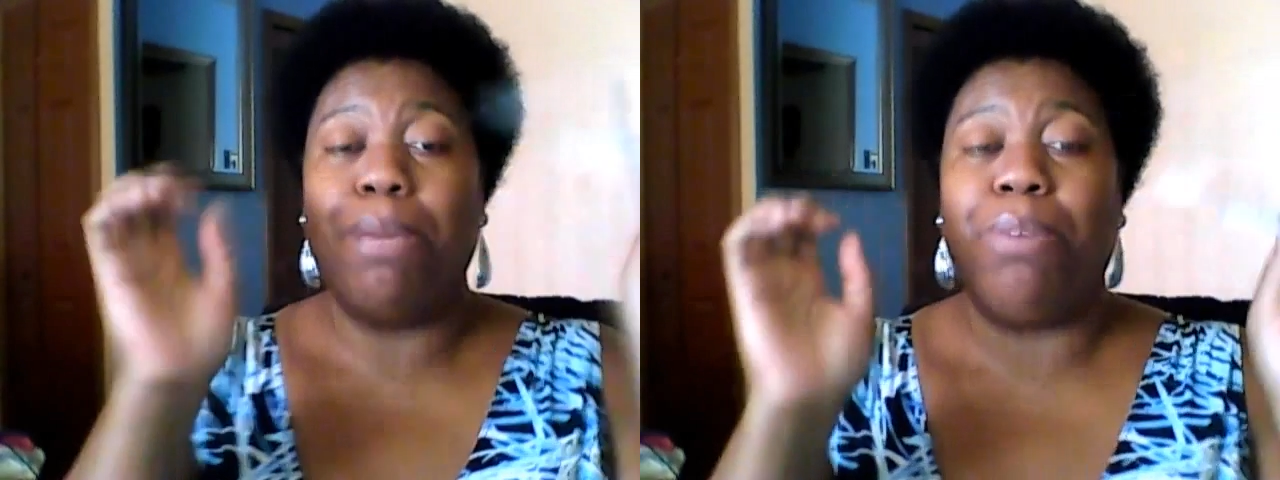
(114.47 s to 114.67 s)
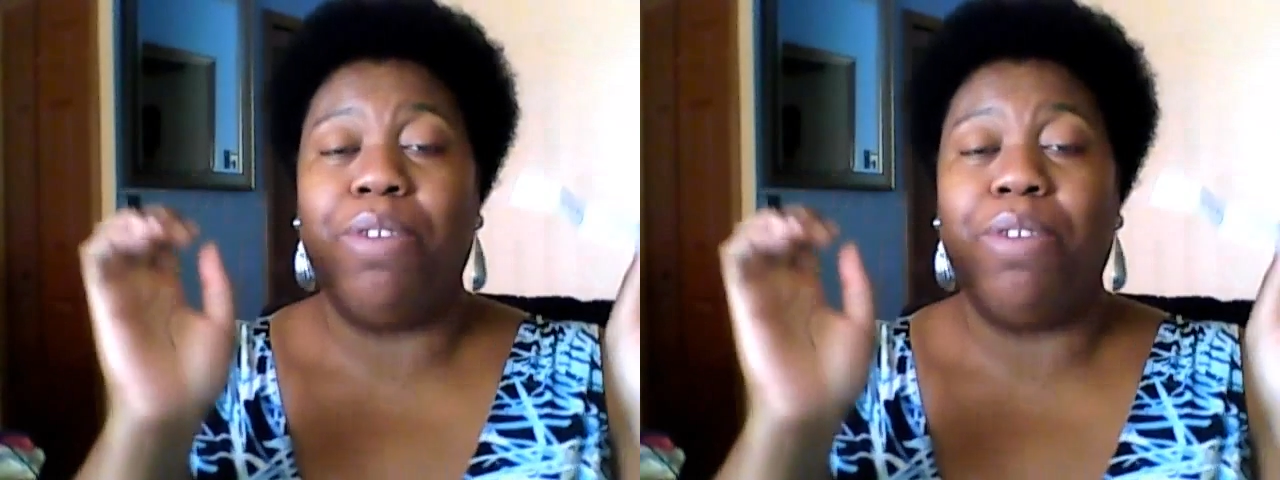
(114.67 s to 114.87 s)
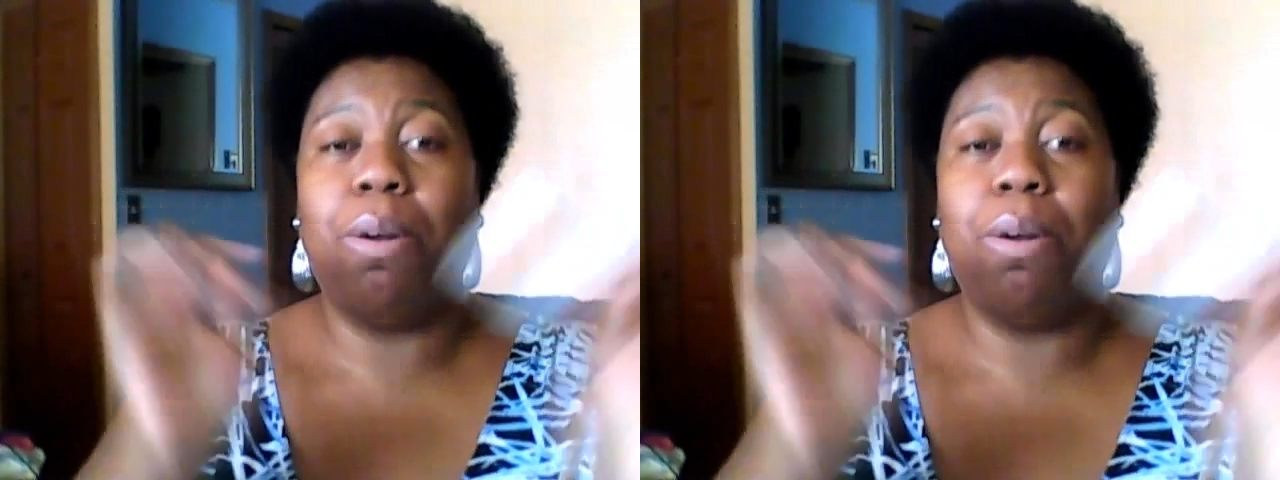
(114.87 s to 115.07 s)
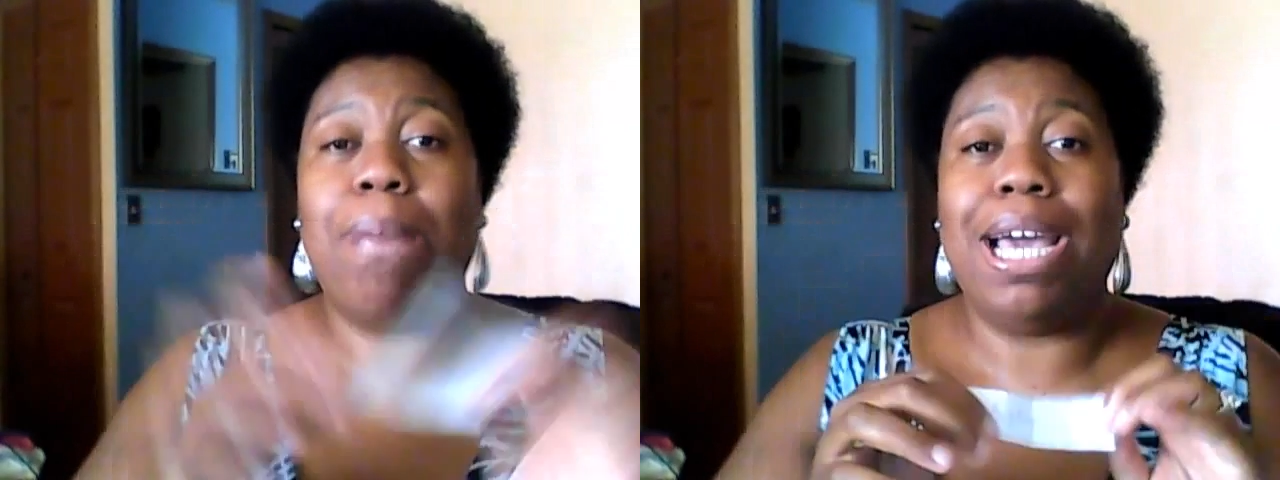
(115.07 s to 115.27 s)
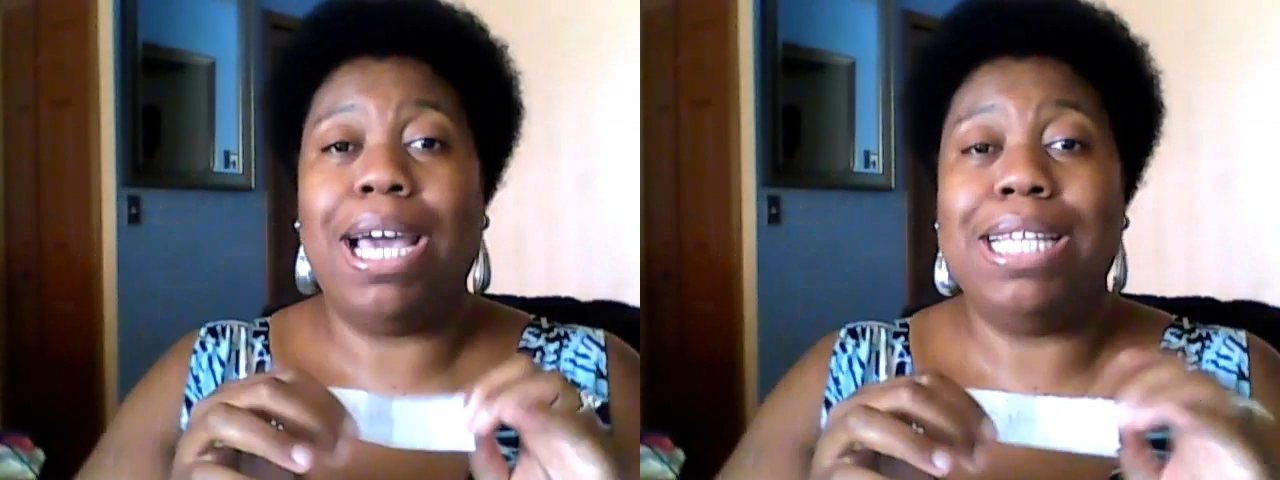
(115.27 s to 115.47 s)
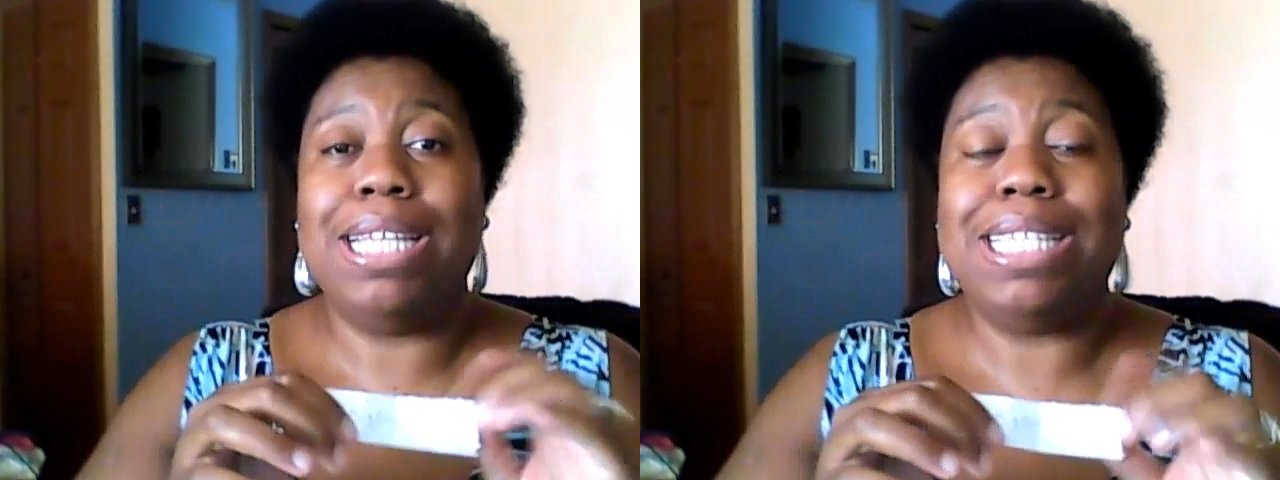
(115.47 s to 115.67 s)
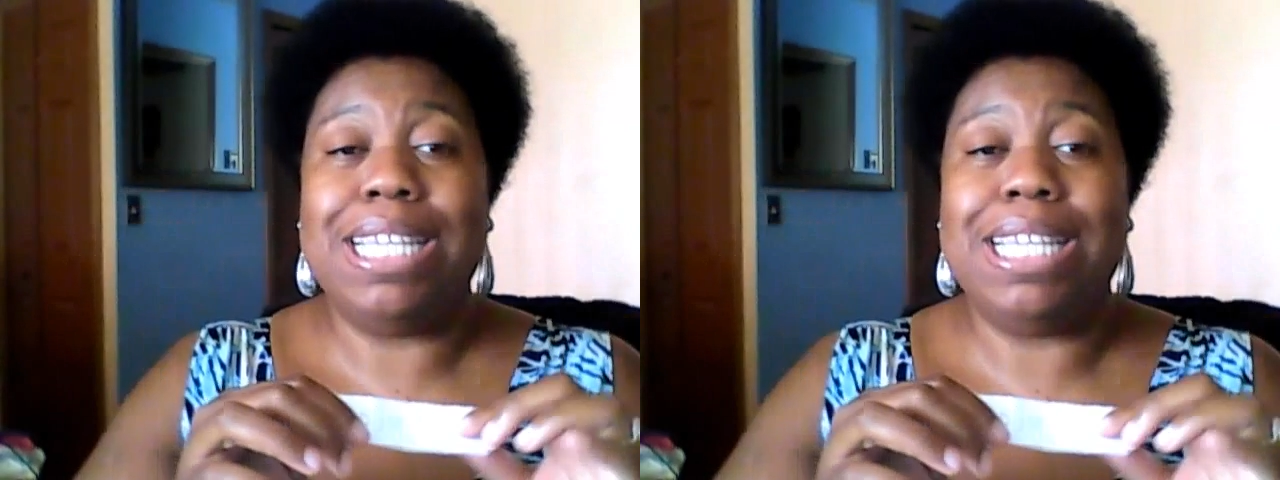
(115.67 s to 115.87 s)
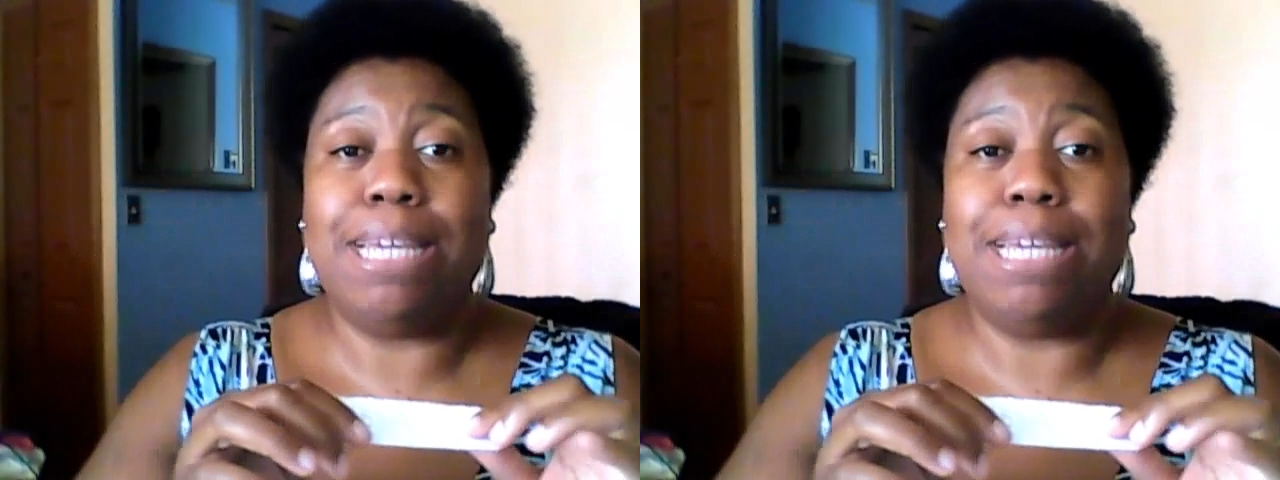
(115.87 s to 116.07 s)
Boy, if you don't mind
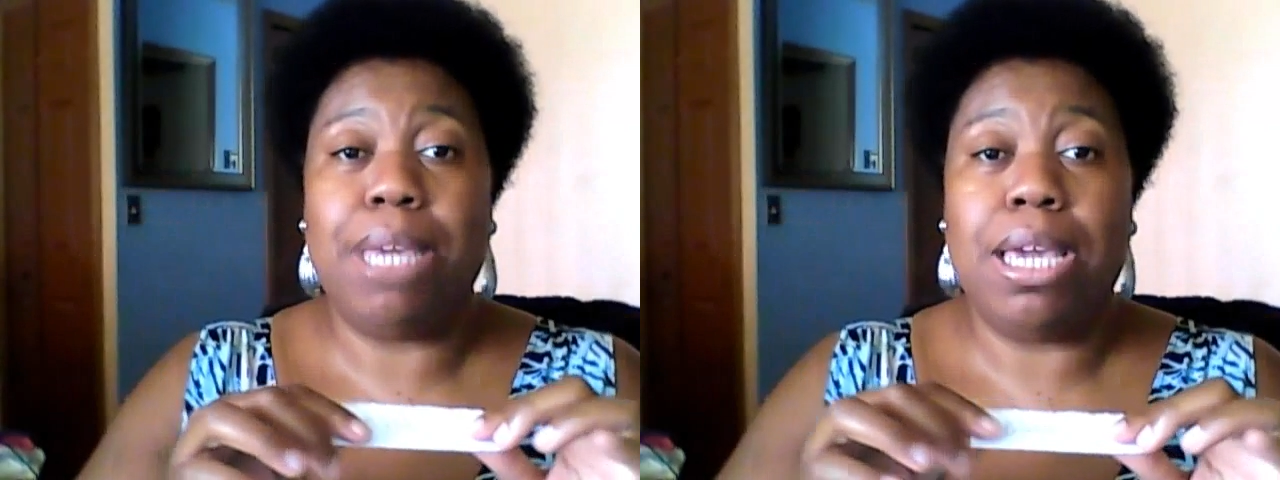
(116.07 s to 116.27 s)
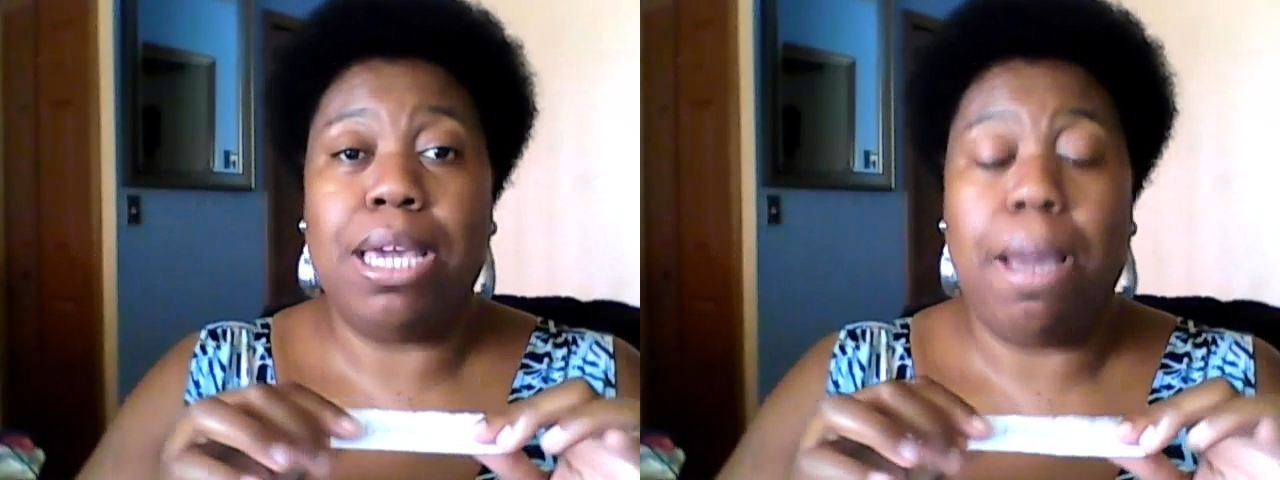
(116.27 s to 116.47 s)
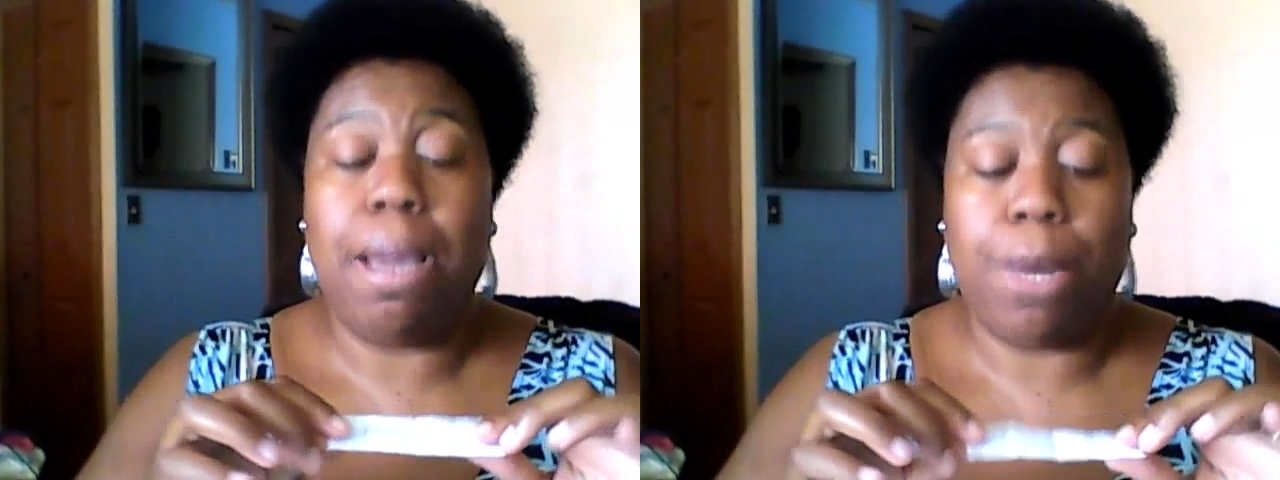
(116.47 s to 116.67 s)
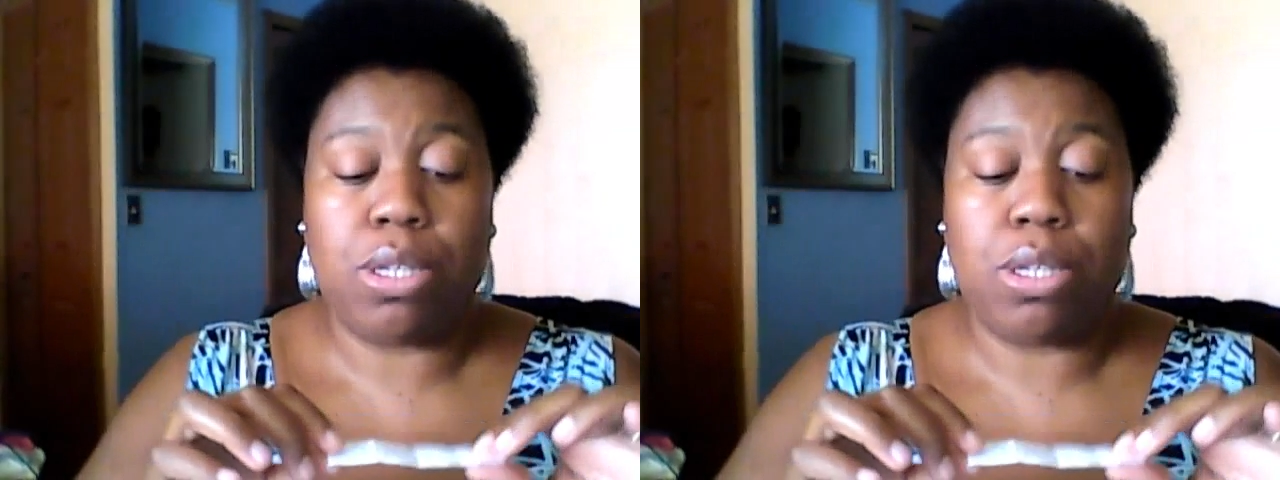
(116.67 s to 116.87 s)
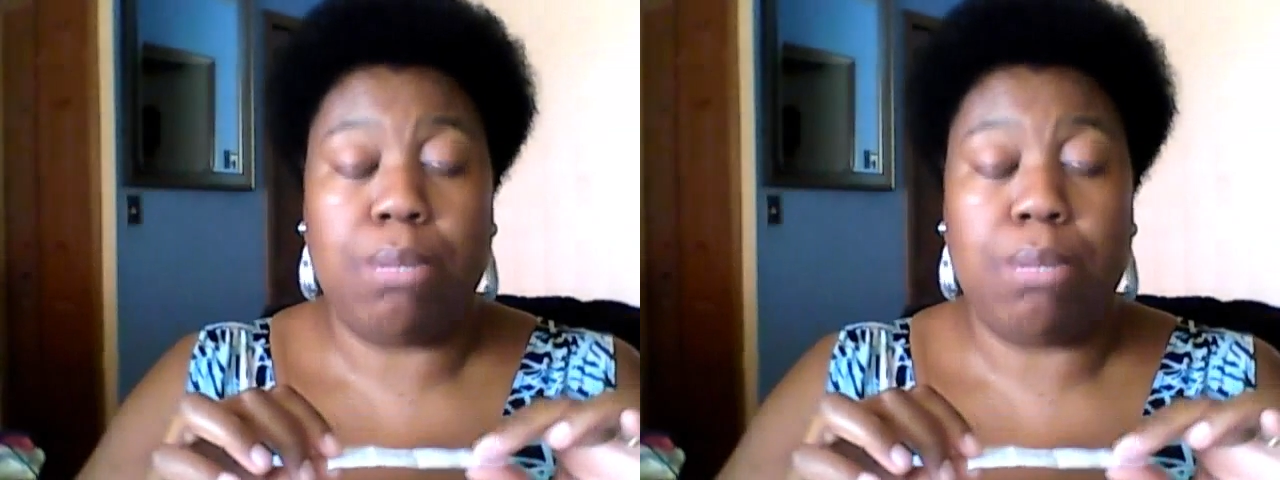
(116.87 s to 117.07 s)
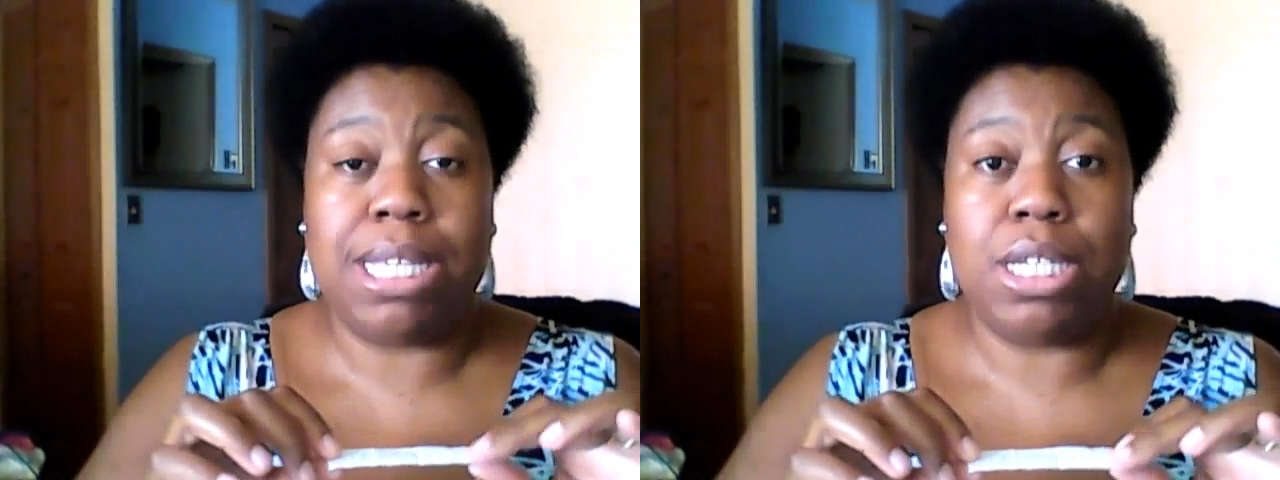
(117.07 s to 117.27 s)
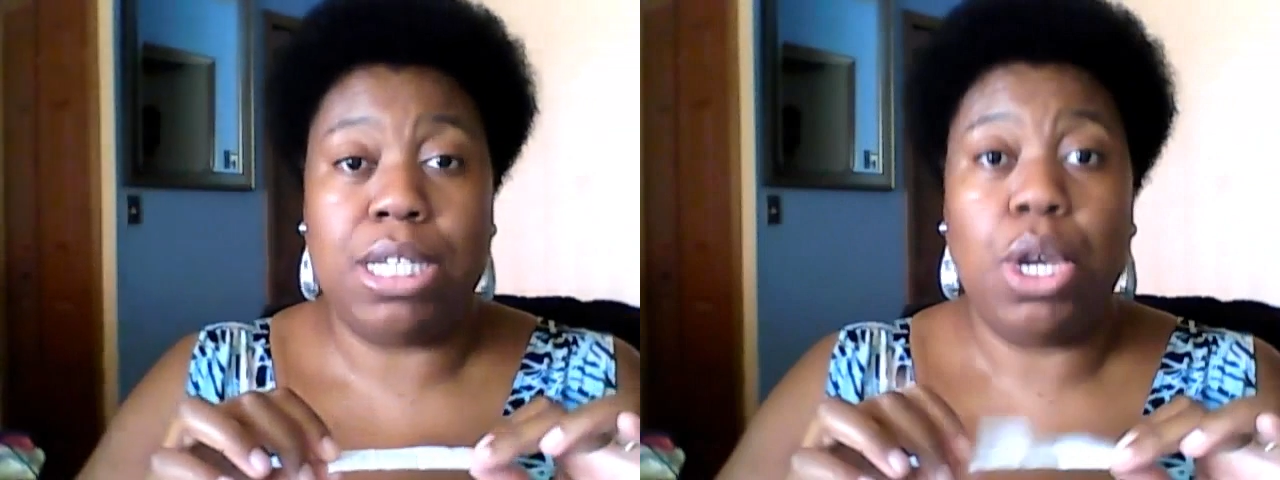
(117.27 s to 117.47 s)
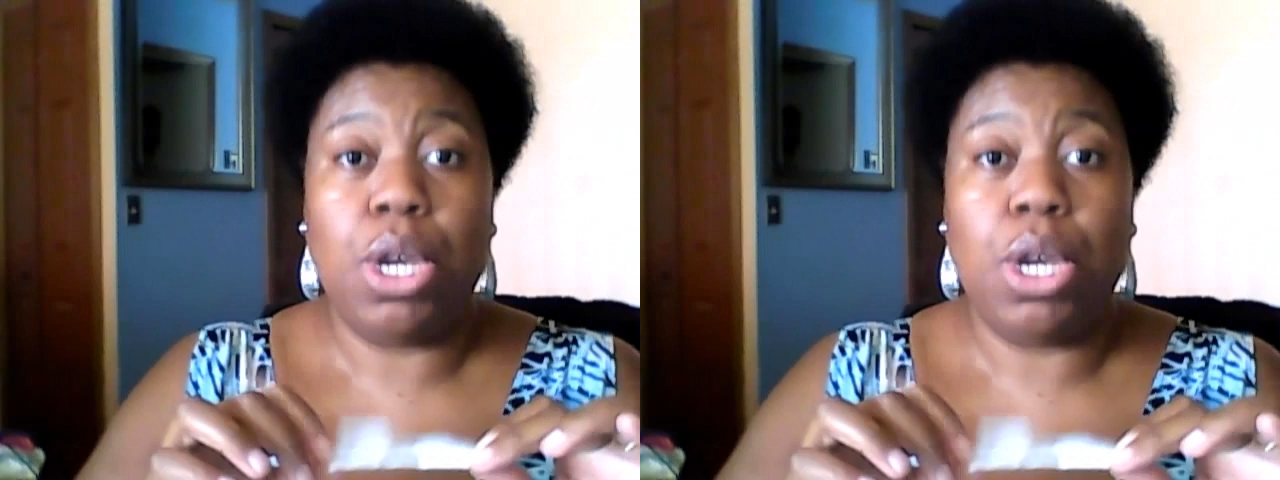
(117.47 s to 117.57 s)
sending me a personal message